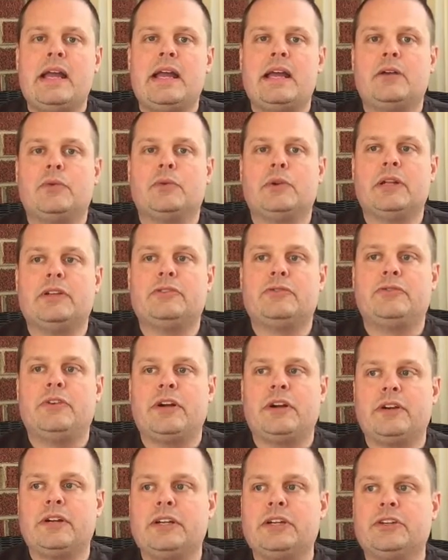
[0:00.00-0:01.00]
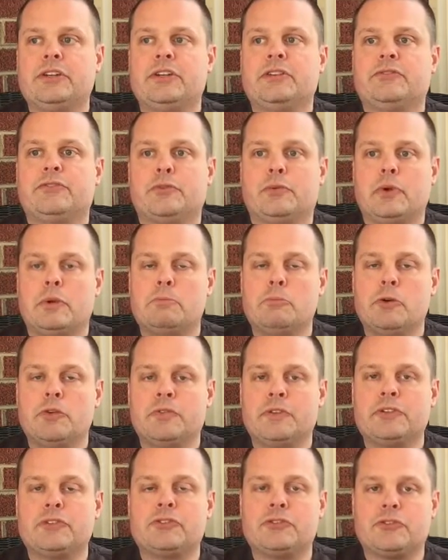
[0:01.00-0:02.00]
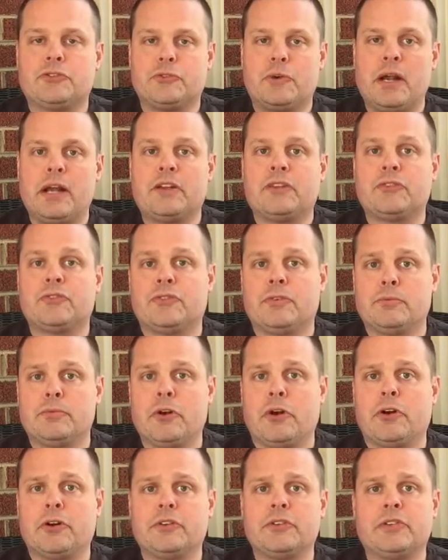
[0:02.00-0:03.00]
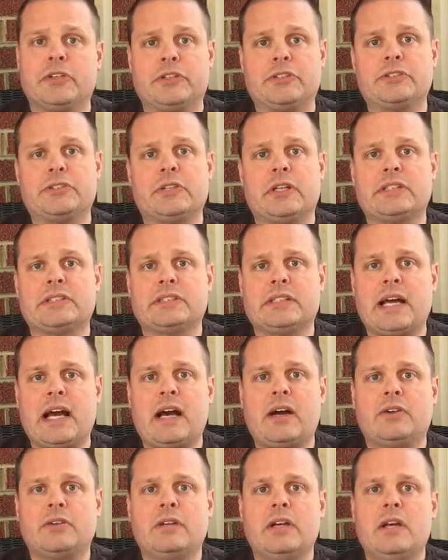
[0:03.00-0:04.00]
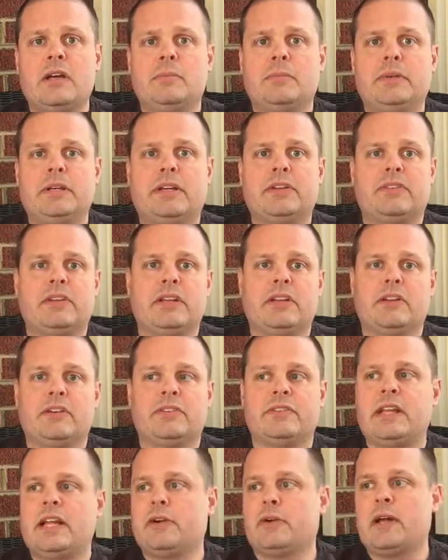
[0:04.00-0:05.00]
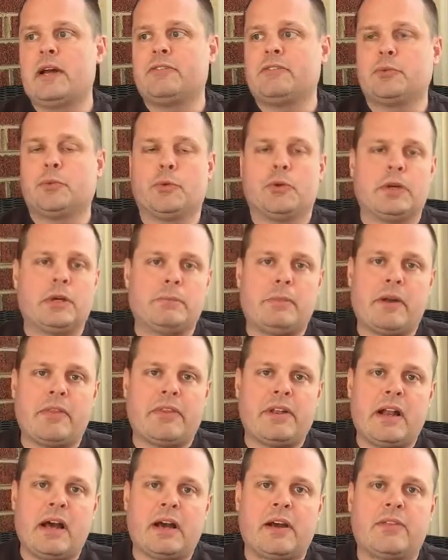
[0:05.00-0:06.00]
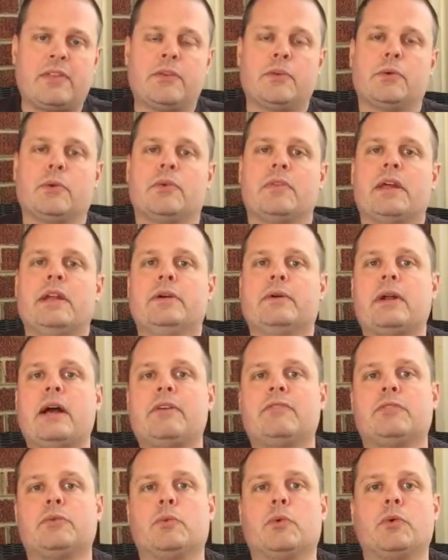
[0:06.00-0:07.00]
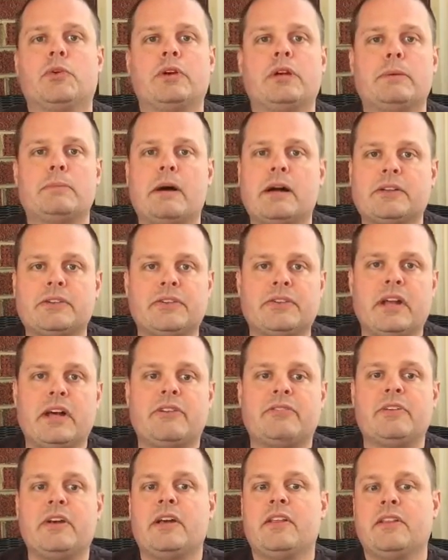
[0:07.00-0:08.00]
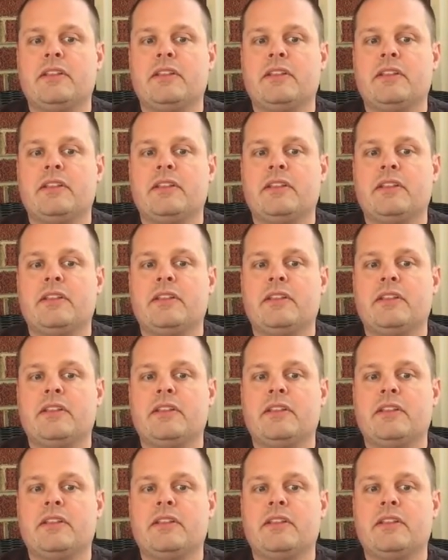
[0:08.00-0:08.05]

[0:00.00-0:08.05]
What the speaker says: It is very good for removing stress from dogs that are stressed out, because they learn they don't have to worry about the knock at the door. They don't have to worry about stuff.